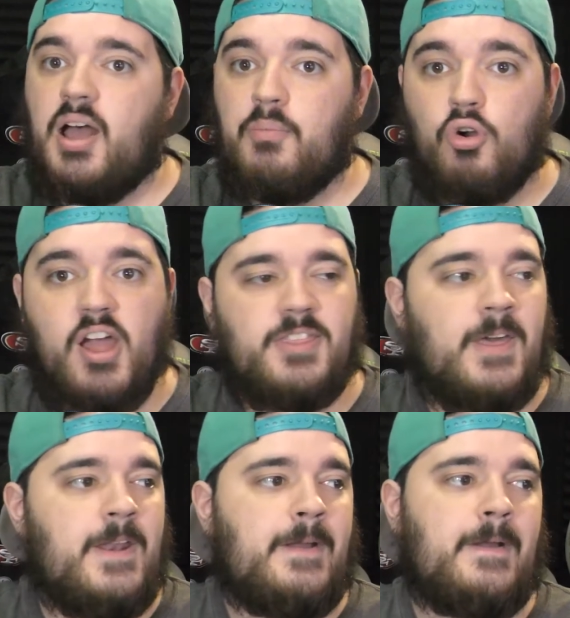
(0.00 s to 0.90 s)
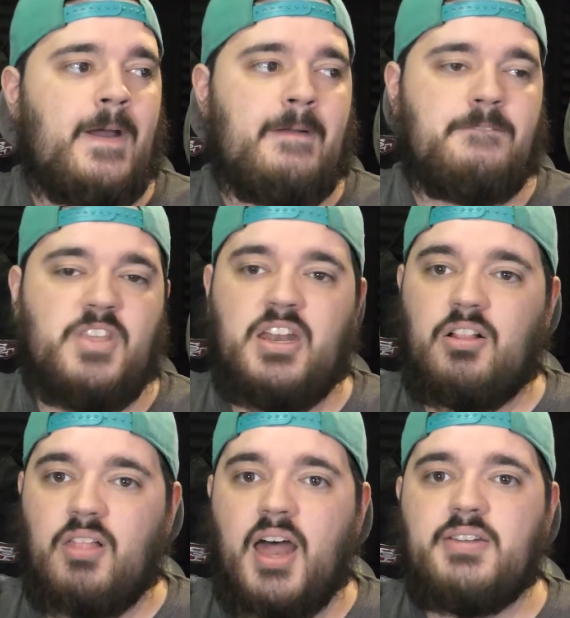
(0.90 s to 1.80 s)
more athletic in
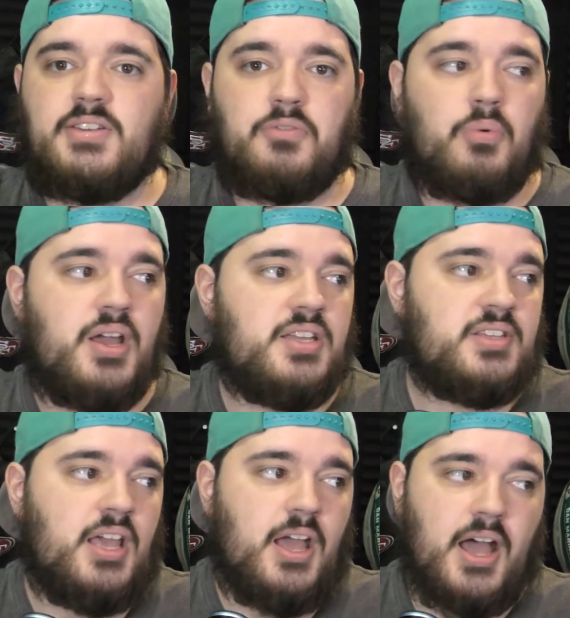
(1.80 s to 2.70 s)
a lot of different ways.